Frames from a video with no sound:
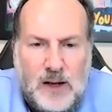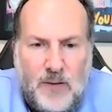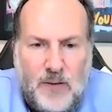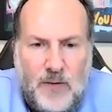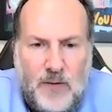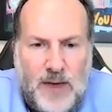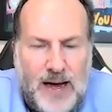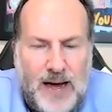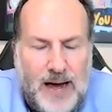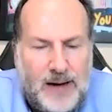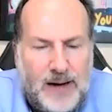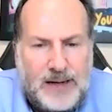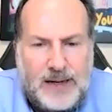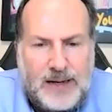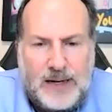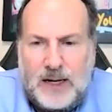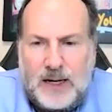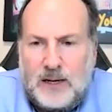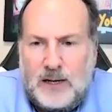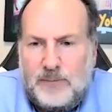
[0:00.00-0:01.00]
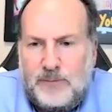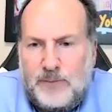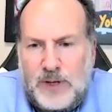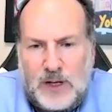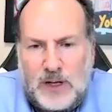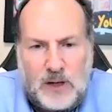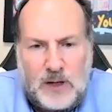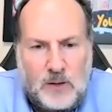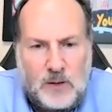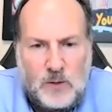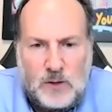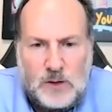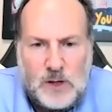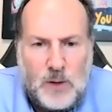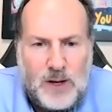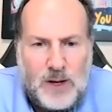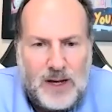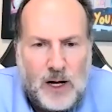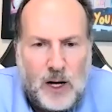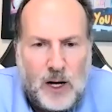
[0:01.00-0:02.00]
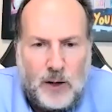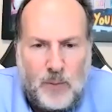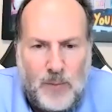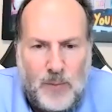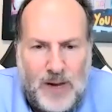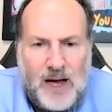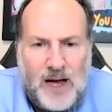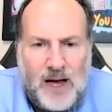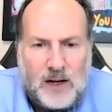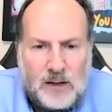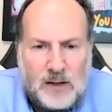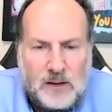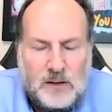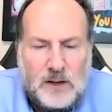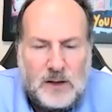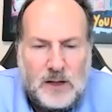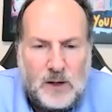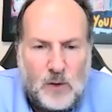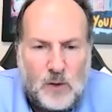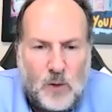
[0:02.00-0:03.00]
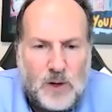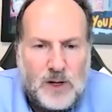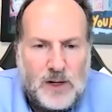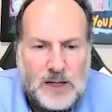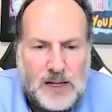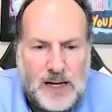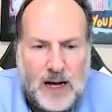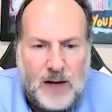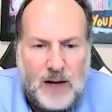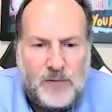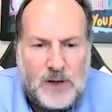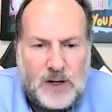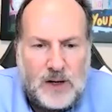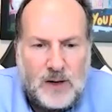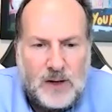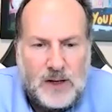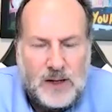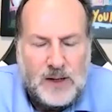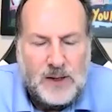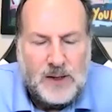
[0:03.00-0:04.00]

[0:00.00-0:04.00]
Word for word: that, uh, you know, we'll go to hell and back in order to get there.